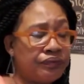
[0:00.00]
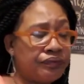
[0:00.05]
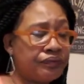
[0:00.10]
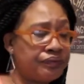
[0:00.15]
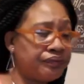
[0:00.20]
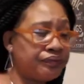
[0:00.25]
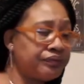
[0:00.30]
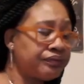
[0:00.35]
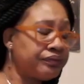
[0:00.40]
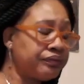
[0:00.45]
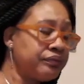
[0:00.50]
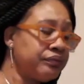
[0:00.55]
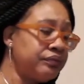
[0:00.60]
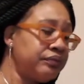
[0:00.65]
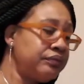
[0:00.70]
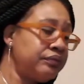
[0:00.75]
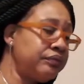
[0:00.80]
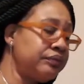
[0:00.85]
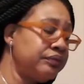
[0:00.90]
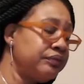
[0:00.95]

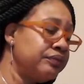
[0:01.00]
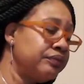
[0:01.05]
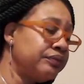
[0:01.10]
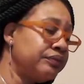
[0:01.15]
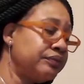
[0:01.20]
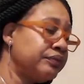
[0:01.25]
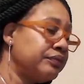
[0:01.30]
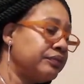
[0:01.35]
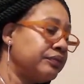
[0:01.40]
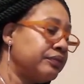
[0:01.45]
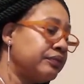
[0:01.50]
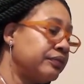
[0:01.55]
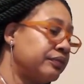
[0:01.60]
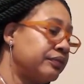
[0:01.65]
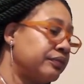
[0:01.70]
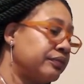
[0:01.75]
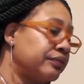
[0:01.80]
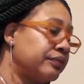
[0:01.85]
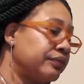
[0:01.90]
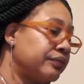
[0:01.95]

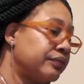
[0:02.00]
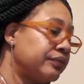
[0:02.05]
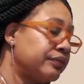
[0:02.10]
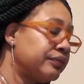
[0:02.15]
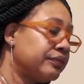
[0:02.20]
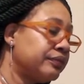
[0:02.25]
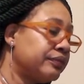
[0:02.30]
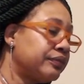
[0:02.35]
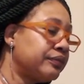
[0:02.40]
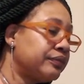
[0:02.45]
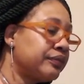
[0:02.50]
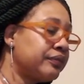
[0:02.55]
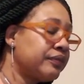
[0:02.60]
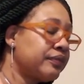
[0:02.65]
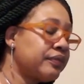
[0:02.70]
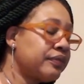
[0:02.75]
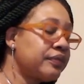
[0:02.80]
Nothing is said.